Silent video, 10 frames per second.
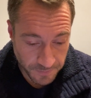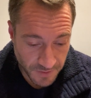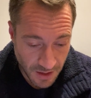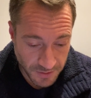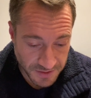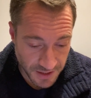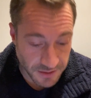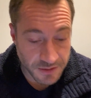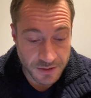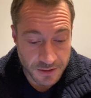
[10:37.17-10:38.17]
Now it's
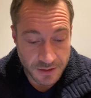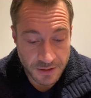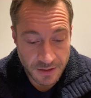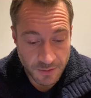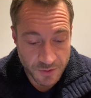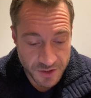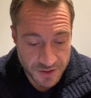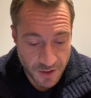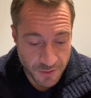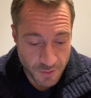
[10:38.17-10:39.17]
this, which is
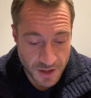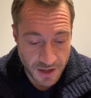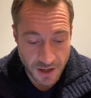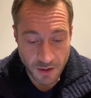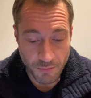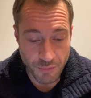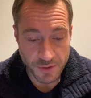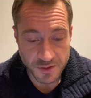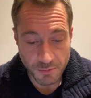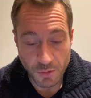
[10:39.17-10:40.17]
their 3D
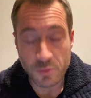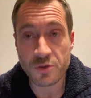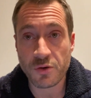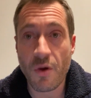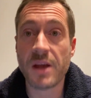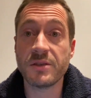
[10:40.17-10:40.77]
printable terrain.